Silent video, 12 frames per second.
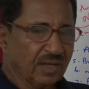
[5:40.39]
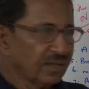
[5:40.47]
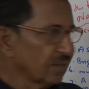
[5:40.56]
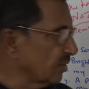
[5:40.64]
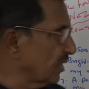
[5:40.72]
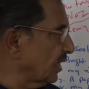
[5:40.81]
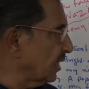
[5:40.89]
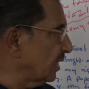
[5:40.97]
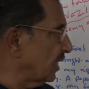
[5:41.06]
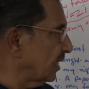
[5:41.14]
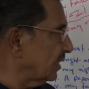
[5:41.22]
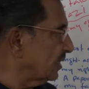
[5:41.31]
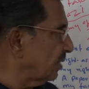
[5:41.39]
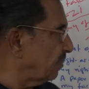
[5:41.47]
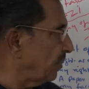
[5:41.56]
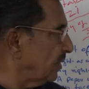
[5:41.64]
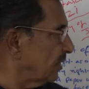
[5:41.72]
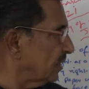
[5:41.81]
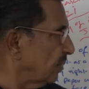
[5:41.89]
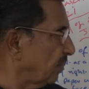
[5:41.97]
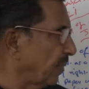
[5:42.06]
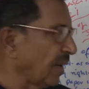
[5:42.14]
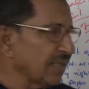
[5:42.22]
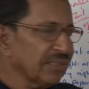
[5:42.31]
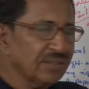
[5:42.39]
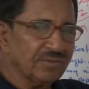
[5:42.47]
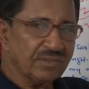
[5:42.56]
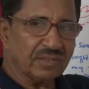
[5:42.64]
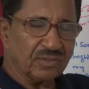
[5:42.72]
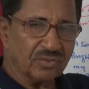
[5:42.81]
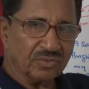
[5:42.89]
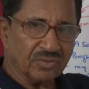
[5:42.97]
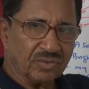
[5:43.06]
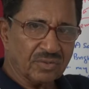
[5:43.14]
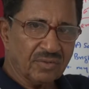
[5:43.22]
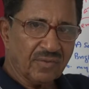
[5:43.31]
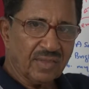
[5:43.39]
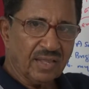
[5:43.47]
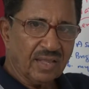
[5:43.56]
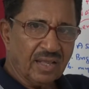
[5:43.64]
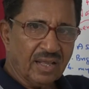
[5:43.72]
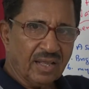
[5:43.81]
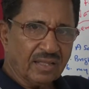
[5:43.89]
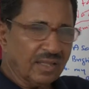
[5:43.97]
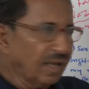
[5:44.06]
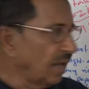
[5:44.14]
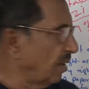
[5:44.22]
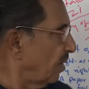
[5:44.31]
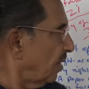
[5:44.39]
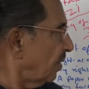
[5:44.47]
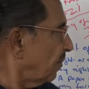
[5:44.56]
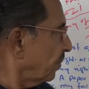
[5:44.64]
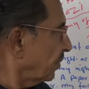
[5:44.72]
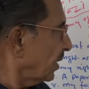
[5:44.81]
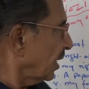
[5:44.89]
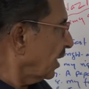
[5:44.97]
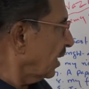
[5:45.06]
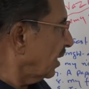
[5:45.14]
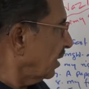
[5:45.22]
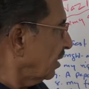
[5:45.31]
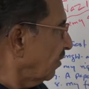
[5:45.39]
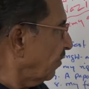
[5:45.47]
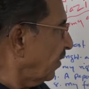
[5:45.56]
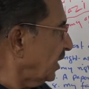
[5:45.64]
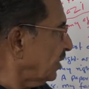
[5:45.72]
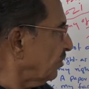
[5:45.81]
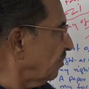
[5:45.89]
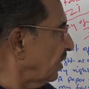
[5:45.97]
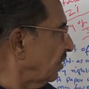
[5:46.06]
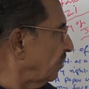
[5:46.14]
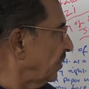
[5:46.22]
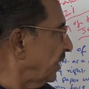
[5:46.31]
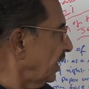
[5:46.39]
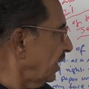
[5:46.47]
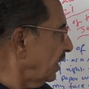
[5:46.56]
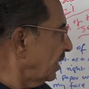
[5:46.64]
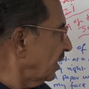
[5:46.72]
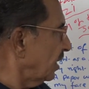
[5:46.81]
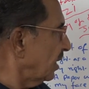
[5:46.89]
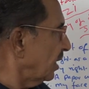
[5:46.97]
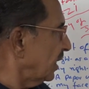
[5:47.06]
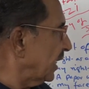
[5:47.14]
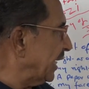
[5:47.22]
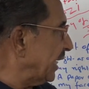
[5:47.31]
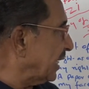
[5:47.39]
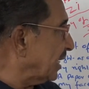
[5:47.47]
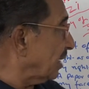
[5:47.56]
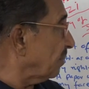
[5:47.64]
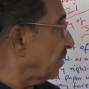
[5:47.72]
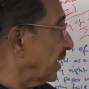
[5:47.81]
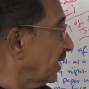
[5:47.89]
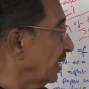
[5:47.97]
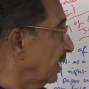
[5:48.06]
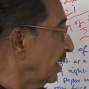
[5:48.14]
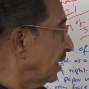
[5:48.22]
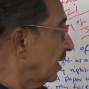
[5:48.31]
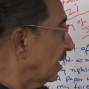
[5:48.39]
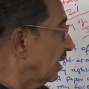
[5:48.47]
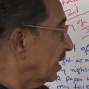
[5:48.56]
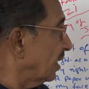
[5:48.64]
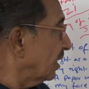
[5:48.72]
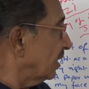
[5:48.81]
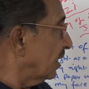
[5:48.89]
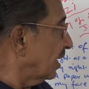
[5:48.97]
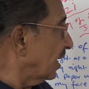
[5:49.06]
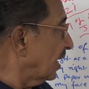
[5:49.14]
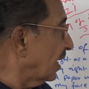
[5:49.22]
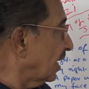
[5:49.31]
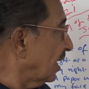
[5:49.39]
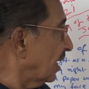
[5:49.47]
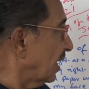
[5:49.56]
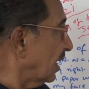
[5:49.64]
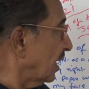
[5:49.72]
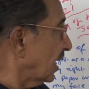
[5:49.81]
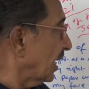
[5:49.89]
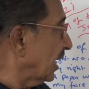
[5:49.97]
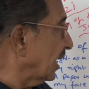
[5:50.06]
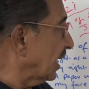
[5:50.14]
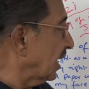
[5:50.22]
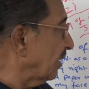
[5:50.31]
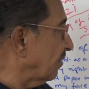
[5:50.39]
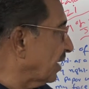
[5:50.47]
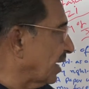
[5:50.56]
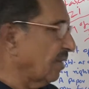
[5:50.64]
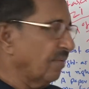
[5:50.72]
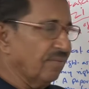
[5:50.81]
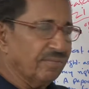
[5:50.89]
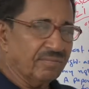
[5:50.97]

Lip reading: So here there is a passive is used. The flesh will be eaten by the grave cave.